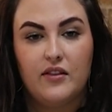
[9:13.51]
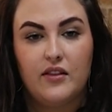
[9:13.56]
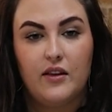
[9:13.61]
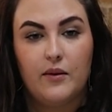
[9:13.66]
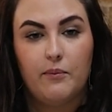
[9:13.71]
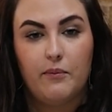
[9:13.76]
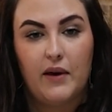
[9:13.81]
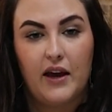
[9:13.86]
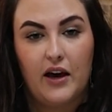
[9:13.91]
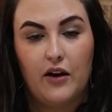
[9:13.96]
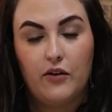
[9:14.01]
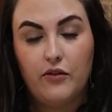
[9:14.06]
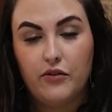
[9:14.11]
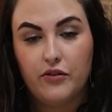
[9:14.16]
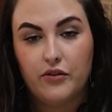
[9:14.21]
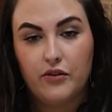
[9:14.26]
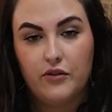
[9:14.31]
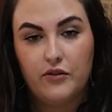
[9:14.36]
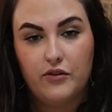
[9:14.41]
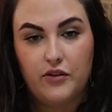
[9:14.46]
the
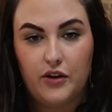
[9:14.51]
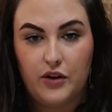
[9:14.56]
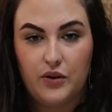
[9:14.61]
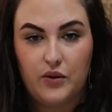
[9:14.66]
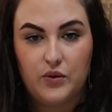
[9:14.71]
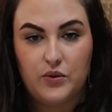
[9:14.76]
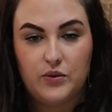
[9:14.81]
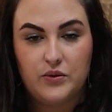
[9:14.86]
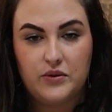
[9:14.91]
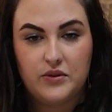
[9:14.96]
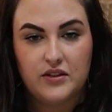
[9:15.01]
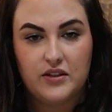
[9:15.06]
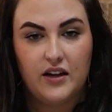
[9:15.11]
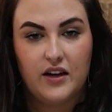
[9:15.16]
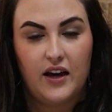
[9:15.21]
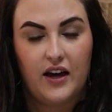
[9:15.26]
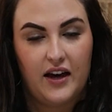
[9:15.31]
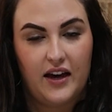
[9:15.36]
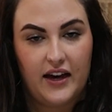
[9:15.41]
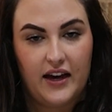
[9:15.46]
mouth,
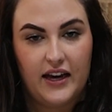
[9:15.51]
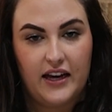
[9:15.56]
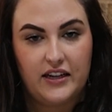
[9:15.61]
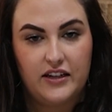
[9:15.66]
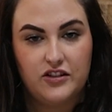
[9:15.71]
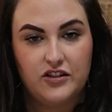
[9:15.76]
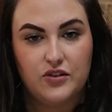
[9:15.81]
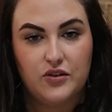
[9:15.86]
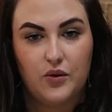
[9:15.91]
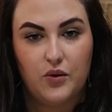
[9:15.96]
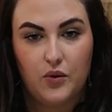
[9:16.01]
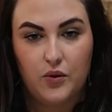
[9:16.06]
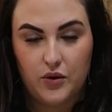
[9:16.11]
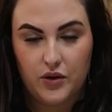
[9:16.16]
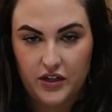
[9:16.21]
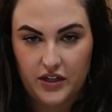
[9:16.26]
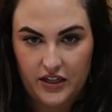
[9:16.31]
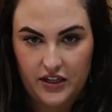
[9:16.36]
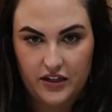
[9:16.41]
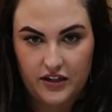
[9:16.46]
nose, eyes,
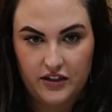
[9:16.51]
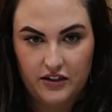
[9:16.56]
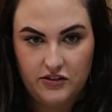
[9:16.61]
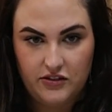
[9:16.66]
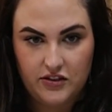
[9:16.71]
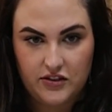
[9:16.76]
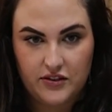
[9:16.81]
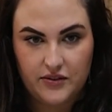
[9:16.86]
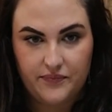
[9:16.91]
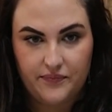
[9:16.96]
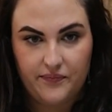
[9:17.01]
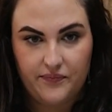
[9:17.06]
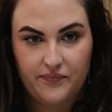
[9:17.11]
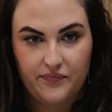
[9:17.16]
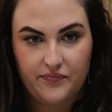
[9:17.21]
or ears.